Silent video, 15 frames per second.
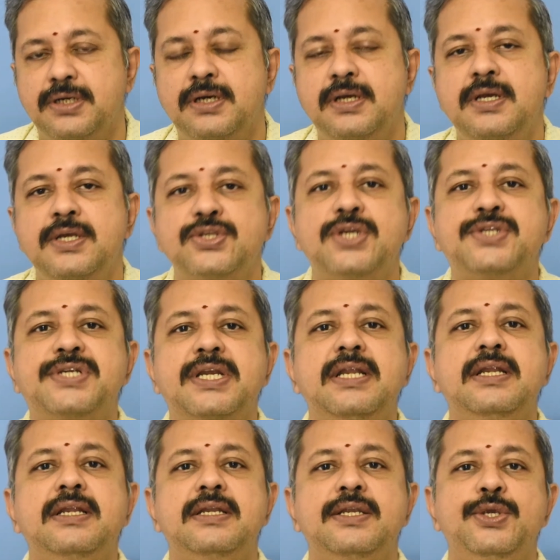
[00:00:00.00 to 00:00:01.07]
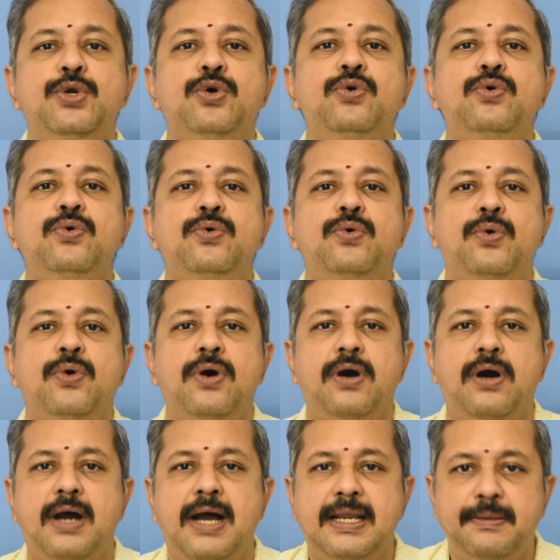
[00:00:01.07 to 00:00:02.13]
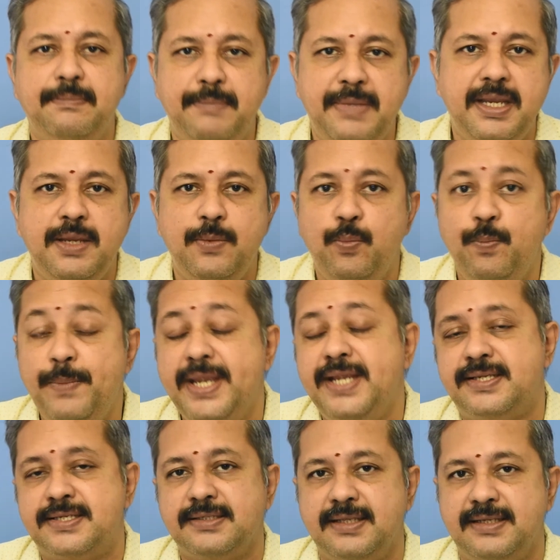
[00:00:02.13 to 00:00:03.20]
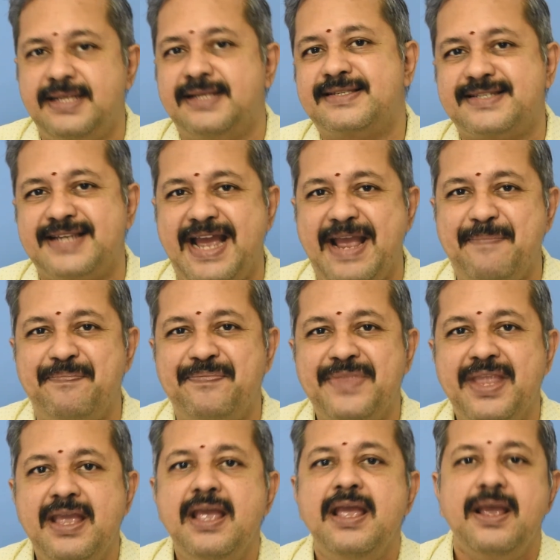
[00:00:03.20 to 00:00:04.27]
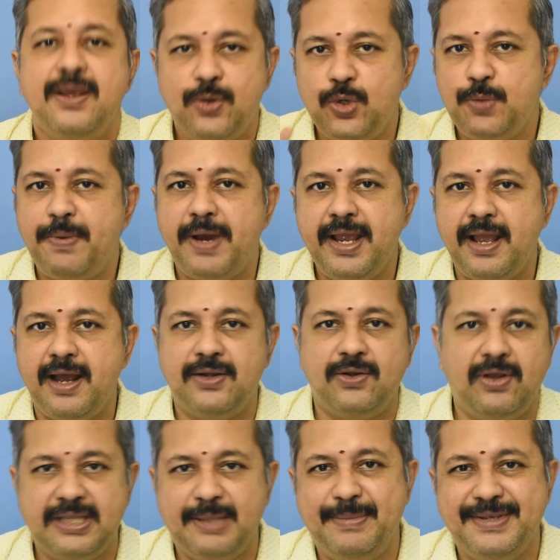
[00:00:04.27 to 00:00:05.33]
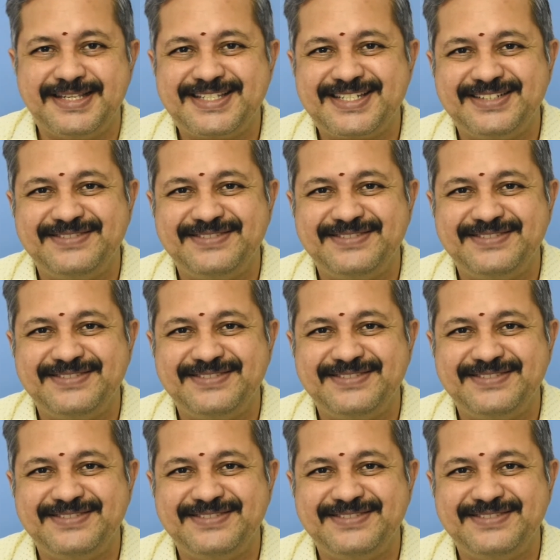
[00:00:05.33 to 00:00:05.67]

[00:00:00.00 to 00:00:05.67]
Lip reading: So till you and me meet the next time, goodbye and all the best.